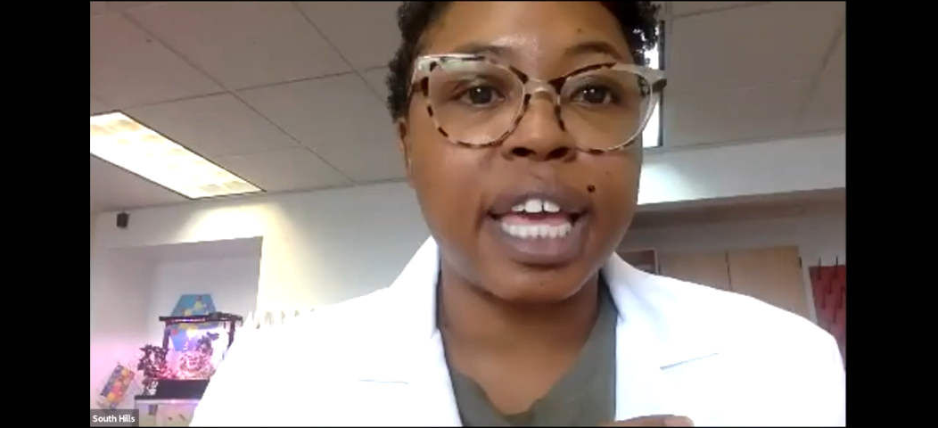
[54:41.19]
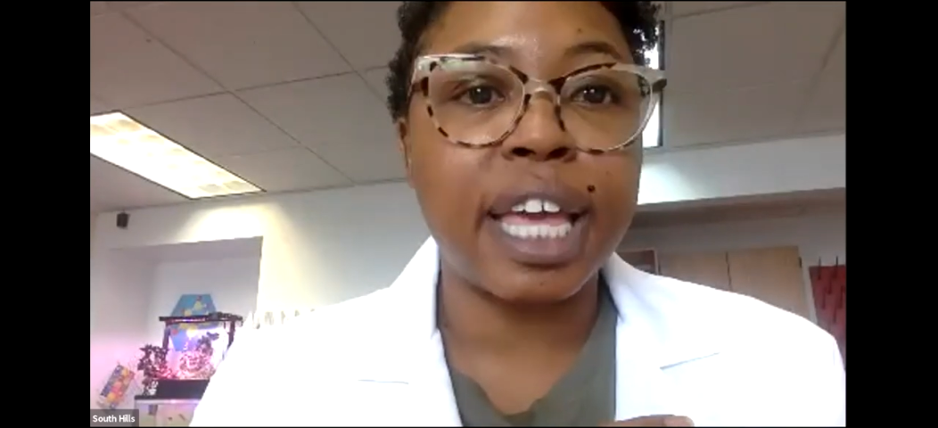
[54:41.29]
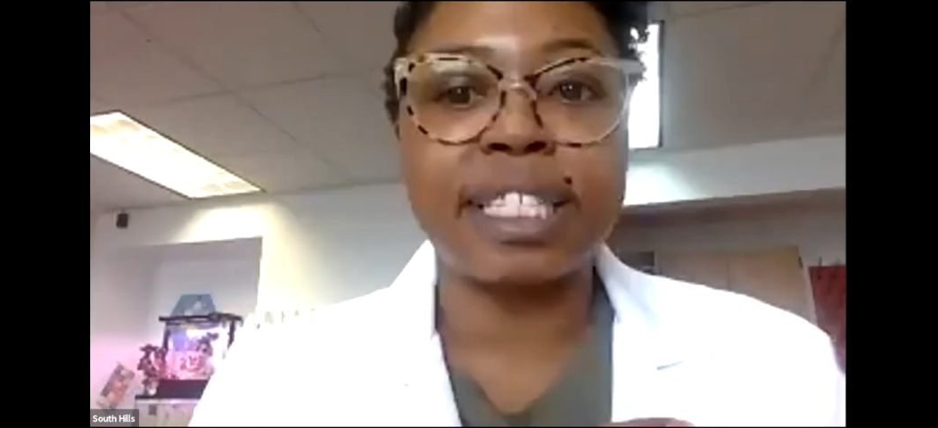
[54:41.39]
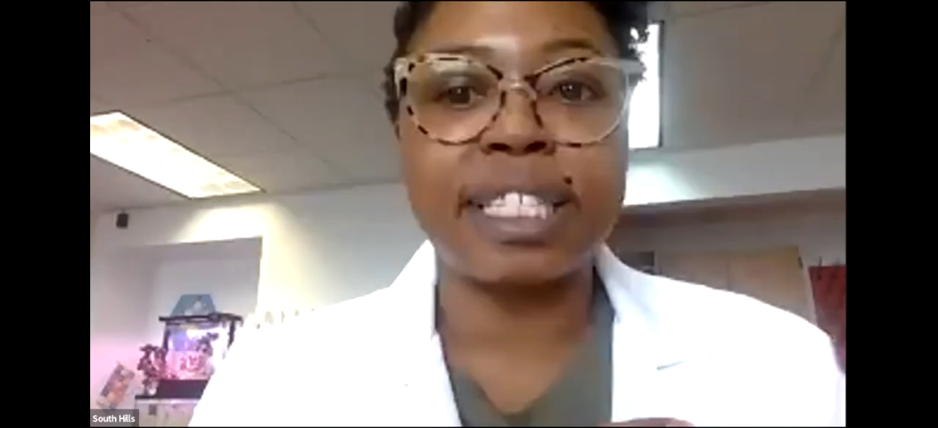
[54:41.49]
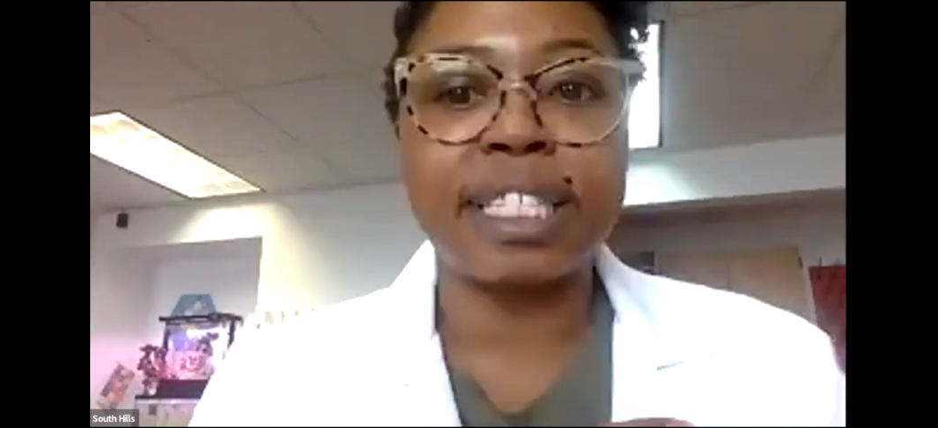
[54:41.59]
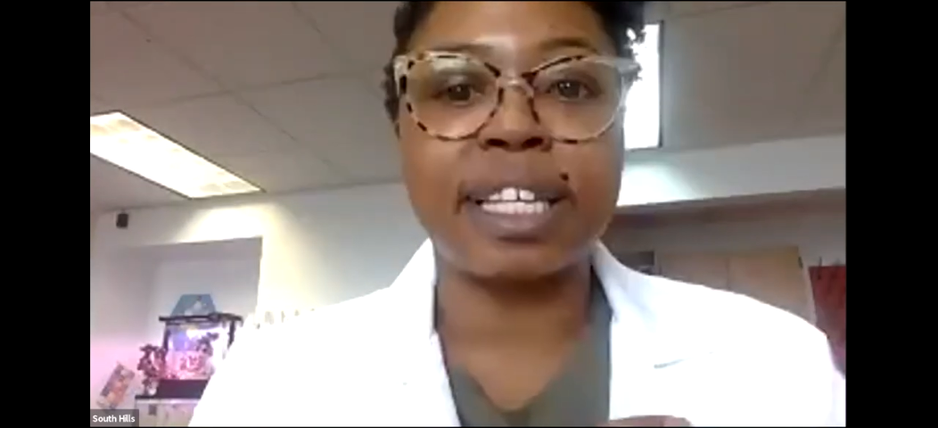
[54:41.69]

acid,